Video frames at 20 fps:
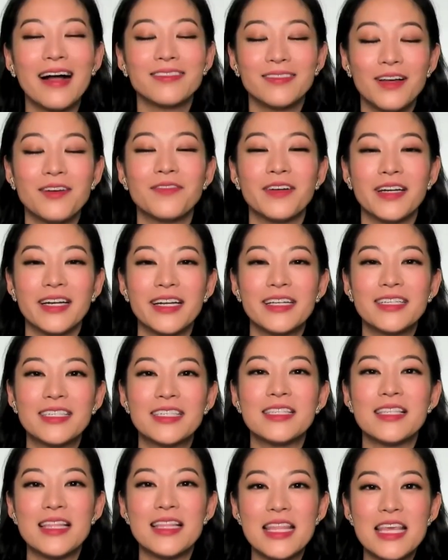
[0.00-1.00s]
I love it.
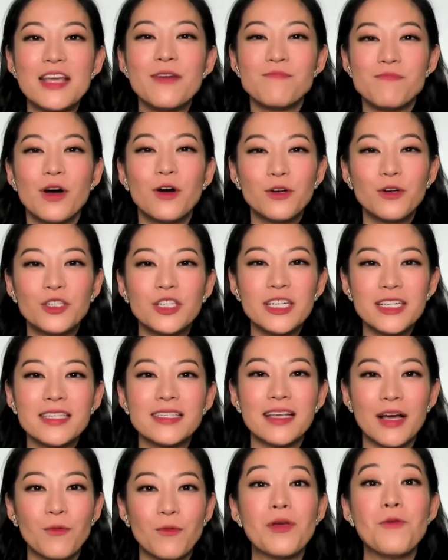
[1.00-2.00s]
It's the
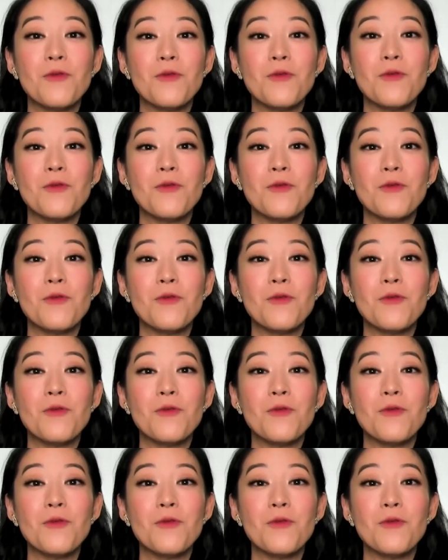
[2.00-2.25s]
emotions that we